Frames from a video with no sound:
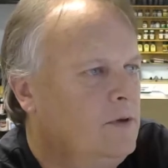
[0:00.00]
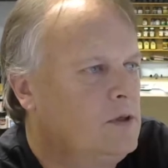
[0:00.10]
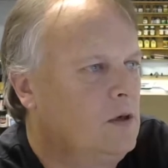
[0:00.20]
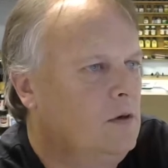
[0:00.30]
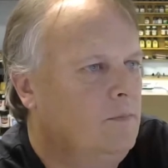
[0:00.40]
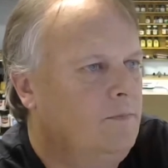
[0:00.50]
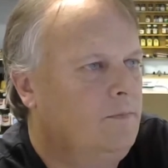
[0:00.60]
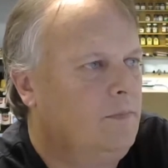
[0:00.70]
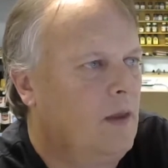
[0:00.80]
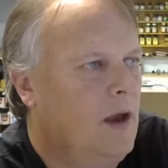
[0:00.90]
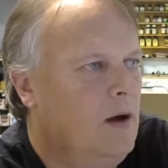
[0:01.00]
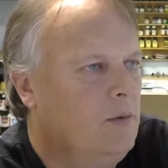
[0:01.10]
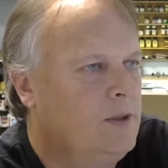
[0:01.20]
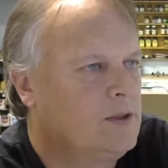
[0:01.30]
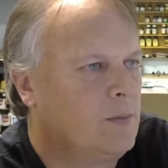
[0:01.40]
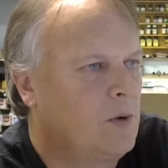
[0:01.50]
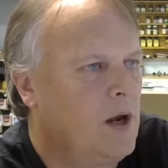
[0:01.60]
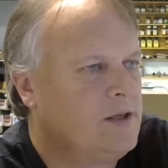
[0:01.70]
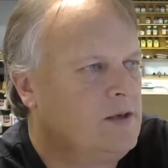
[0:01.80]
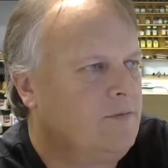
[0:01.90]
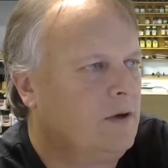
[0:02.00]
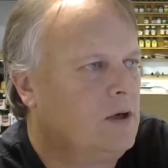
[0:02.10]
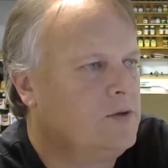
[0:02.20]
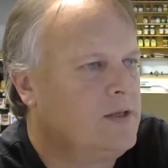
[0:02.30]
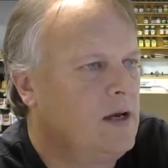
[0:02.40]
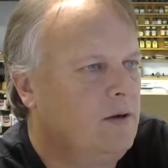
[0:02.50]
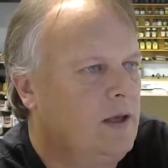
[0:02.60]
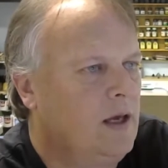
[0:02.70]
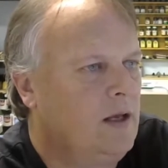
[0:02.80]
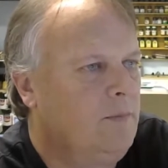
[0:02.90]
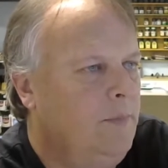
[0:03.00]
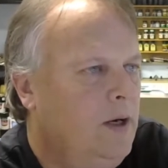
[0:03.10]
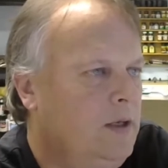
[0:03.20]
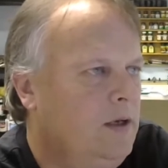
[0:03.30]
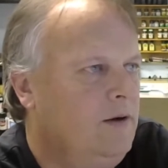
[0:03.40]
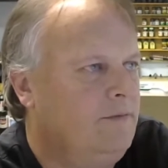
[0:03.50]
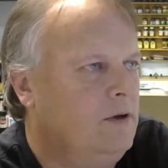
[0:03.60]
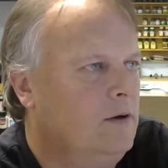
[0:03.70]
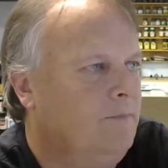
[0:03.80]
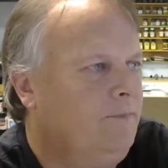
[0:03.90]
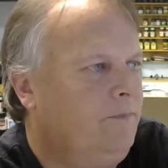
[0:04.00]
So I would be surprised if it goes down again, but you never know.